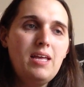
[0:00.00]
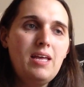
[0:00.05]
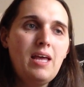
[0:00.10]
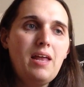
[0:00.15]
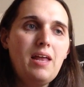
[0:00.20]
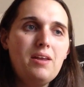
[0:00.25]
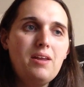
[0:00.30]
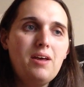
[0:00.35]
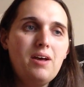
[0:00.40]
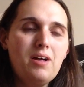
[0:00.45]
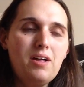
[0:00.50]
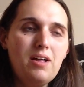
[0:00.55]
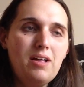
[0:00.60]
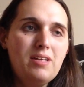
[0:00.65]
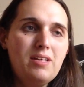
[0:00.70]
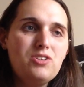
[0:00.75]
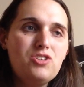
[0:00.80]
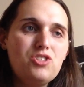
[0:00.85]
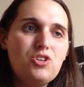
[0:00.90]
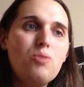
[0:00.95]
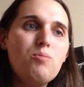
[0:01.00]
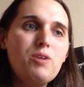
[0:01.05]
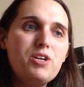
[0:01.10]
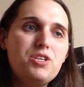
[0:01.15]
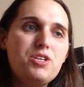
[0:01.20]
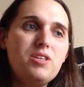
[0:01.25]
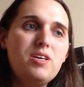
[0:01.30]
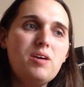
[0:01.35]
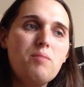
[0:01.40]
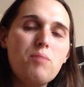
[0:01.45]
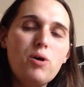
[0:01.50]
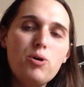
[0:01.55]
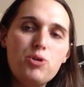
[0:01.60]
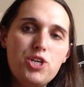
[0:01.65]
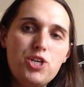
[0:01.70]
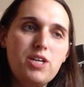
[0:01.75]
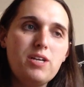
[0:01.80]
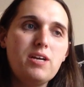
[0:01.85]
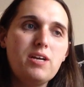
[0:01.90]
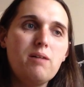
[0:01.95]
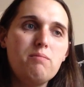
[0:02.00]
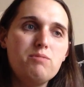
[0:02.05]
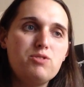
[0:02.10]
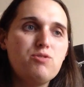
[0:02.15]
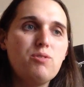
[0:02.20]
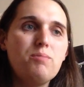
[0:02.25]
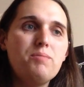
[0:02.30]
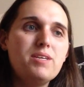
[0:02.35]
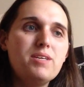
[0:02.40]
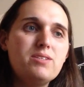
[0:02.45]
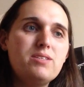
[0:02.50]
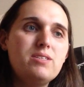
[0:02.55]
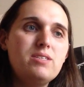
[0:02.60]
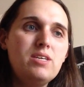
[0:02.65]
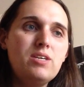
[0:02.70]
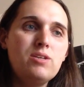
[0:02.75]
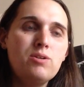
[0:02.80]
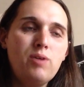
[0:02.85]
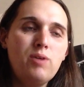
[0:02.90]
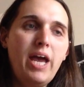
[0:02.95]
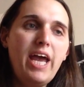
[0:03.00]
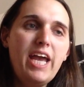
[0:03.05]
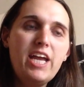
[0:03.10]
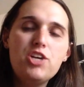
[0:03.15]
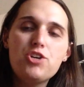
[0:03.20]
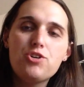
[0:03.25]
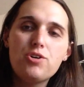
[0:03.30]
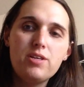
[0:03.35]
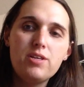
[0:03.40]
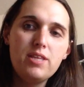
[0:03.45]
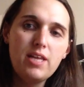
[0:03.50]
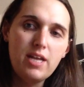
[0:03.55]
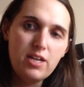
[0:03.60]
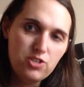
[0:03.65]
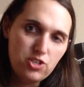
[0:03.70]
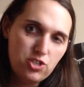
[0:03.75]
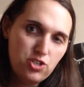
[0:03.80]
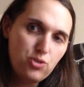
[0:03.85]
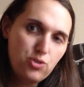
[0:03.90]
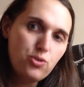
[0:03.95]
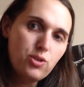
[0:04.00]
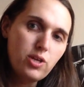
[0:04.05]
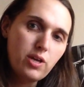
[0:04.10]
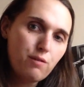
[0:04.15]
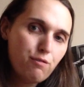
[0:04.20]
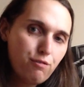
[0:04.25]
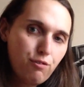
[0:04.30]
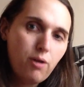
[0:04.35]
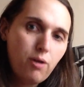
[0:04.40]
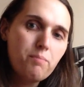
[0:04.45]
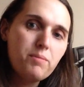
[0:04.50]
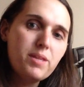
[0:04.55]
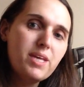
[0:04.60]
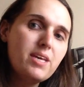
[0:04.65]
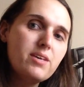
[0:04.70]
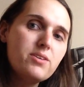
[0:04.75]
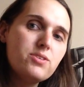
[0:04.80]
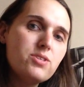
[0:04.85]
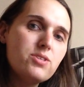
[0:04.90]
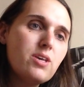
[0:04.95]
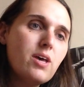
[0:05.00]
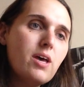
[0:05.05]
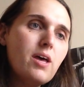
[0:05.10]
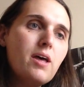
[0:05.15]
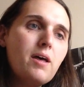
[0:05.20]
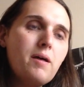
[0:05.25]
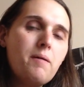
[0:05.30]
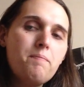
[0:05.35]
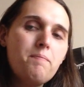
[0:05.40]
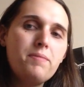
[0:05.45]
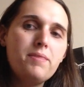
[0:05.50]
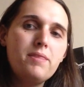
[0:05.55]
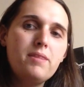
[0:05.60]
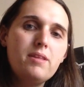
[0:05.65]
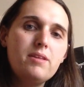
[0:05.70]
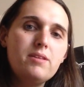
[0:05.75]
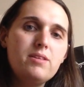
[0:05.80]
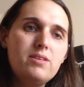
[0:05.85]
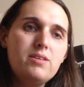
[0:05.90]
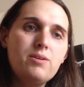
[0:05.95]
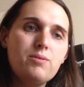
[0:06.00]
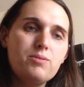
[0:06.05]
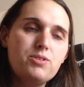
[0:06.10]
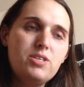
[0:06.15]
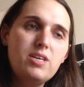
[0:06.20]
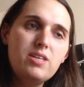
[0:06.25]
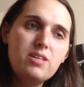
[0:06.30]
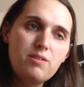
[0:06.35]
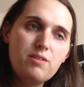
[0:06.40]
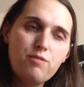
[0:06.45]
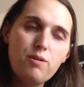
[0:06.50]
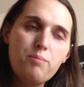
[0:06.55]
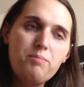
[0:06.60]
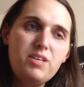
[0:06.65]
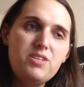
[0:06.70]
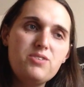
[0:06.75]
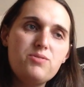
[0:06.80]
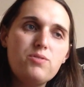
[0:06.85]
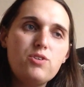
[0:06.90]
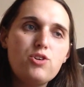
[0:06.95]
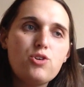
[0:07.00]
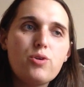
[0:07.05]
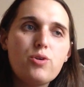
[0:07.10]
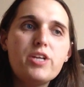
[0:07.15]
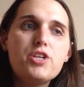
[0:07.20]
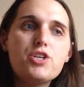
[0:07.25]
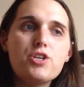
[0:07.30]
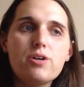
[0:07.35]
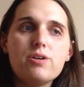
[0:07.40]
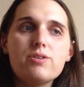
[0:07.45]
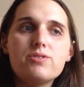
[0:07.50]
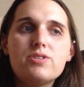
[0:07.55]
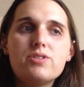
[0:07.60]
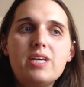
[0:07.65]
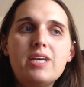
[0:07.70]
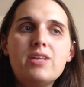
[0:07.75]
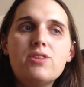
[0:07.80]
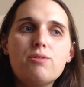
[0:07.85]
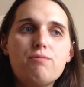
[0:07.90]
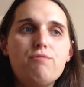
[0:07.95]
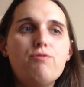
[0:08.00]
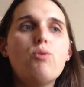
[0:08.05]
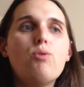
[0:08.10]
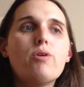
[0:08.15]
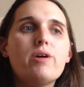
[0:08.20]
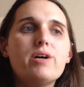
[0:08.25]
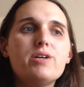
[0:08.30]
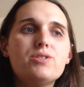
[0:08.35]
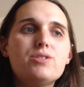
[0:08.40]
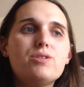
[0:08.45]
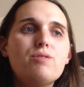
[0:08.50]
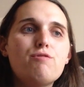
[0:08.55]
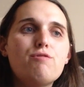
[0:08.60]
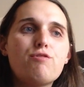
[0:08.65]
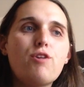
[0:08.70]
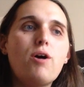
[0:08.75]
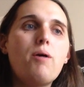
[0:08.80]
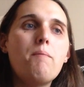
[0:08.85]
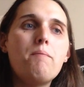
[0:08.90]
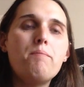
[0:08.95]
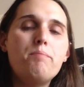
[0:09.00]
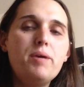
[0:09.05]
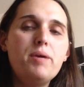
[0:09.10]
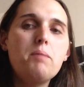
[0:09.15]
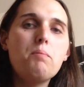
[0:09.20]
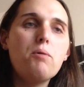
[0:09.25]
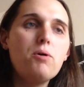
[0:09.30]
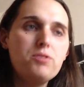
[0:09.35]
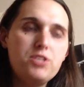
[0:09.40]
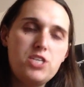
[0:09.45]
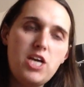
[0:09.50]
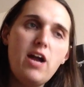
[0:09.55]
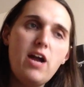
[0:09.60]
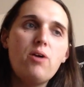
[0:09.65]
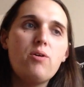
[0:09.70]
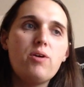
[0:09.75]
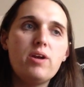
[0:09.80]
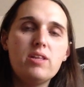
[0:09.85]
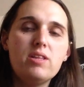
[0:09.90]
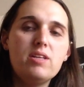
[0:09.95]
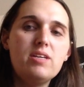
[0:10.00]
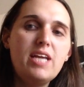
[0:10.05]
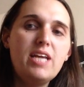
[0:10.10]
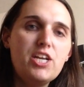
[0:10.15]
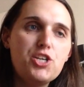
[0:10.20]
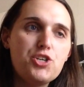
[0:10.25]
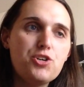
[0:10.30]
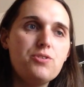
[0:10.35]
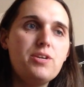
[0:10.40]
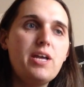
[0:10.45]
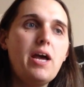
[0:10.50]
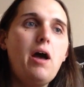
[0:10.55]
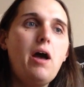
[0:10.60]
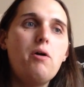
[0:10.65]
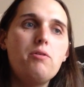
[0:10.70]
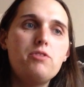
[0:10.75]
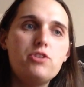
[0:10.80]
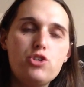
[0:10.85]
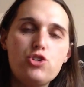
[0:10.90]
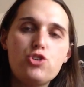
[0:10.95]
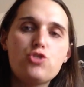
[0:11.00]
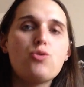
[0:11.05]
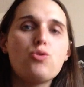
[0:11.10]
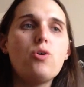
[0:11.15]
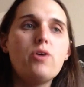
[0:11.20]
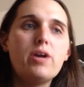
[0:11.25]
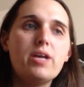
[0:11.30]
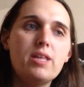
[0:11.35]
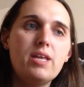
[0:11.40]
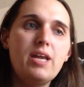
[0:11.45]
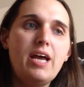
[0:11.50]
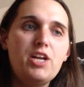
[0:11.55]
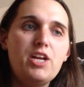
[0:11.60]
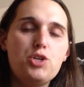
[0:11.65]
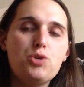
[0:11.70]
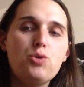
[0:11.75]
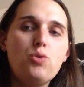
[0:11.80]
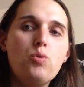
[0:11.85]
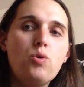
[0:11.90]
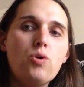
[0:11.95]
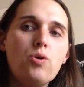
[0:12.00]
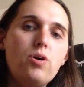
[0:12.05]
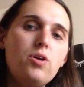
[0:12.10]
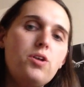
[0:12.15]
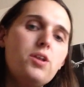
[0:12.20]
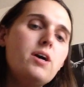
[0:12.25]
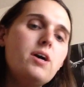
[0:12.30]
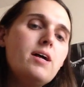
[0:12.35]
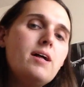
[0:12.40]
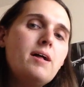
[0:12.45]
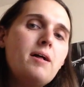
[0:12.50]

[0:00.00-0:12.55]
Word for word: and uh, so much of the emotion comes from this you know hatred that is soothing from these you know seething from these creatures in the forest from people tearing the nature down destroying the natural world